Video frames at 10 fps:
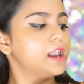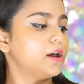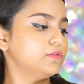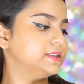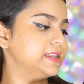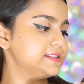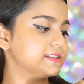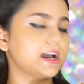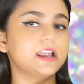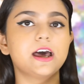Now this
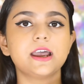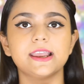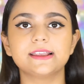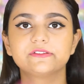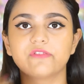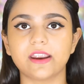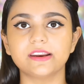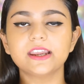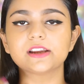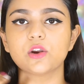color is
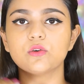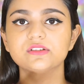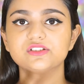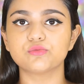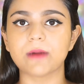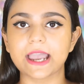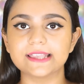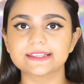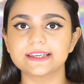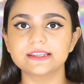very close to
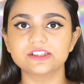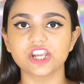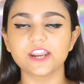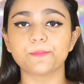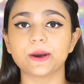my skin shade,